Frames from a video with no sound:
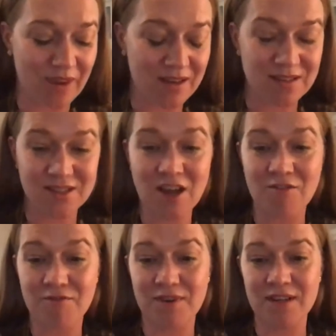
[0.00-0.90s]
is
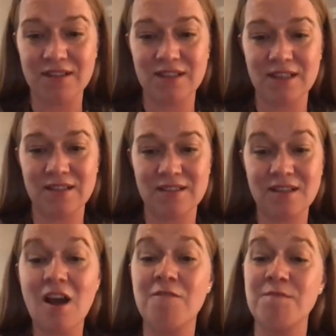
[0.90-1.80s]
tough. It's
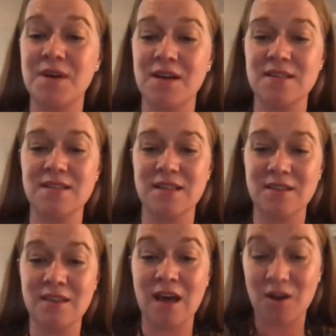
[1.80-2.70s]
tough because
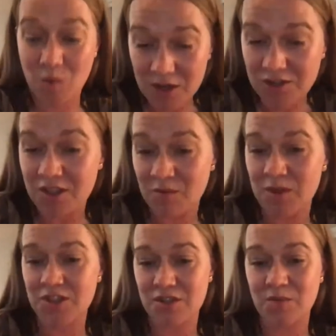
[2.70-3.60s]
in that question,
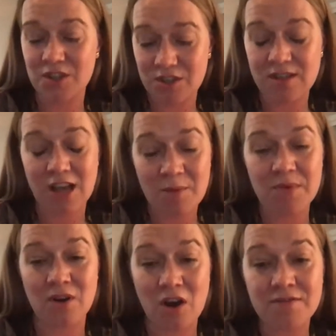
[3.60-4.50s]
which does
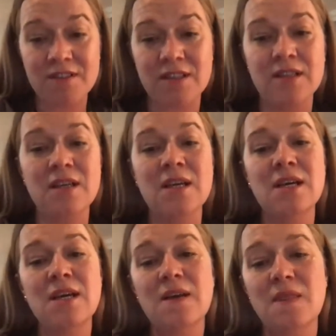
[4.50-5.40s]
happen often,
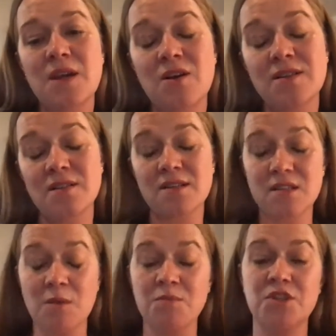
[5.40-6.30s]
there is an
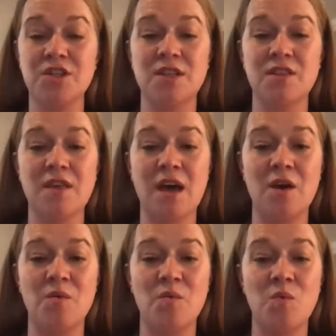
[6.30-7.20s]
assumption
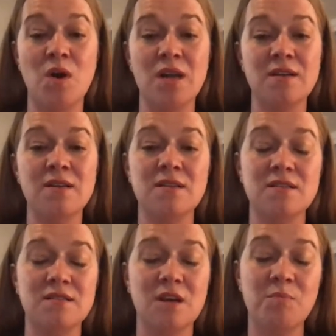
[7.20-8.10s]
that one
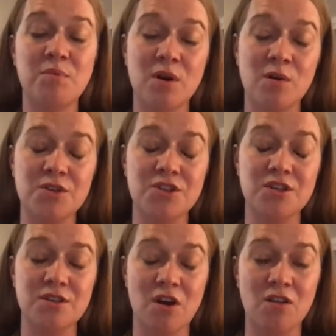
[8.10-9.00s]
approach
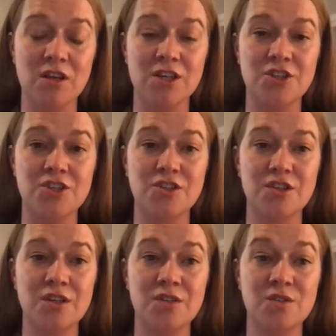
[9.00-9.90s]
to knowledge
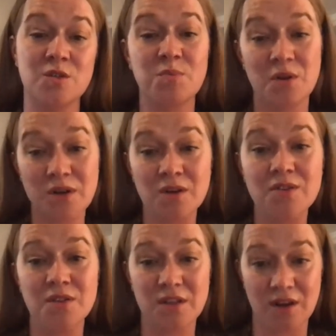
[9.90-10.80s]
is superior
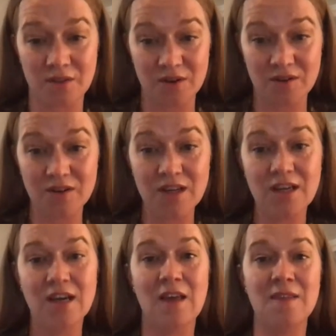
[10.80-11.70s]
to the other.
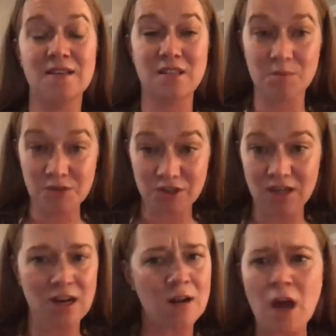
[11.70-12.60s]
And the assumption,
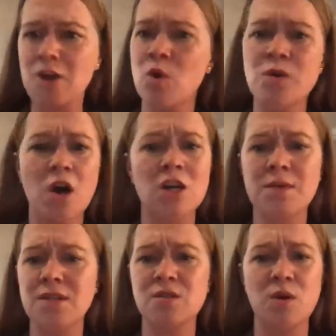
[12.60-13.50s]
and I know
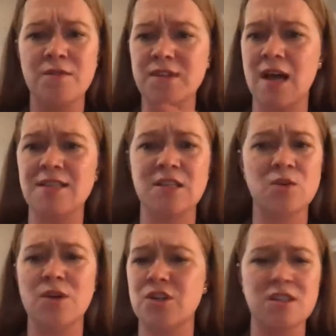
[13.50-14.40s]
anonymous, whoever's asking this
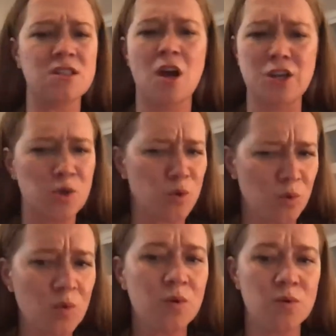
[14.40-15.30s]
question, it's not
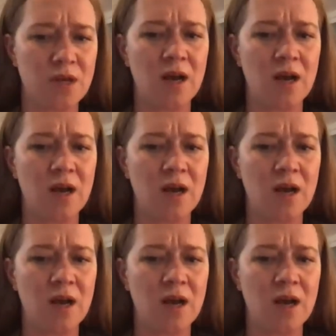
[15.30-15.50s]
you who's